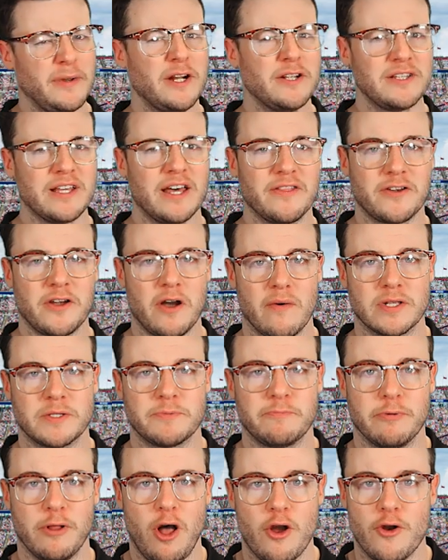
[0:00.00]
let me know down in the comments
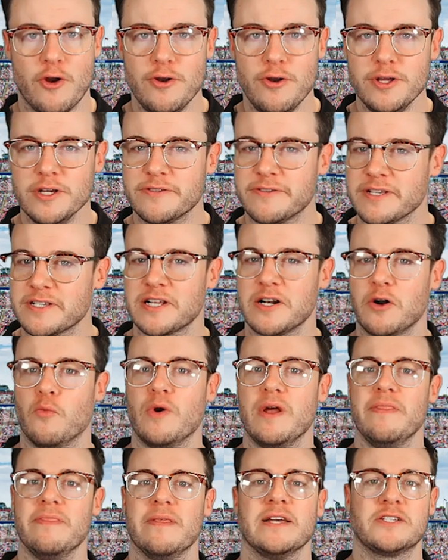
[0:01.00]
below, who do you think is going to
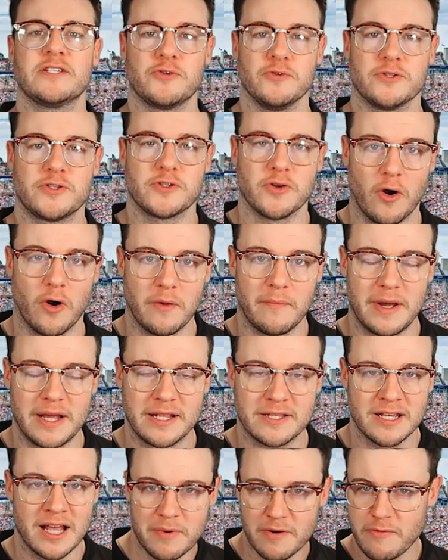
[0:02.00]
win these two
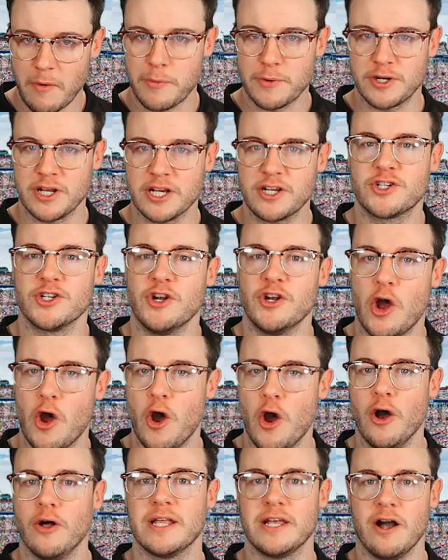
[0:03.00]
tournaments? Bit of a prediction
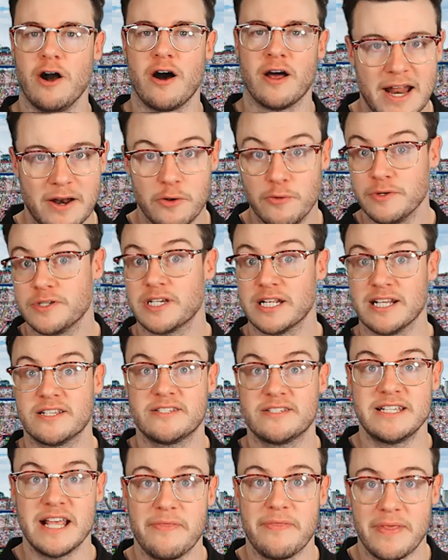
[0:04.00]
early on, who is going to
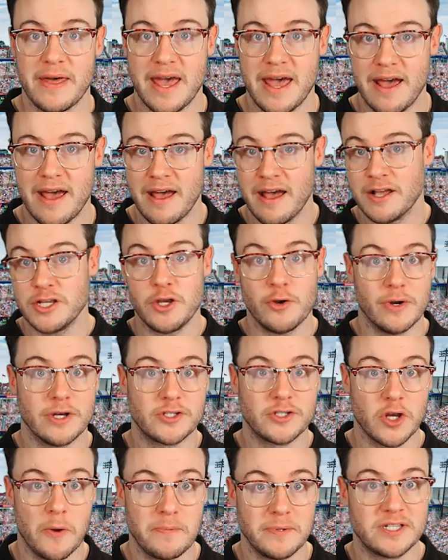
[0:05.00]
set their
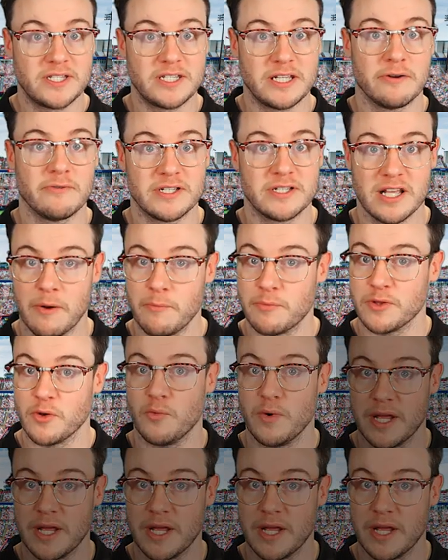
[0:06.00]
US Open series up with a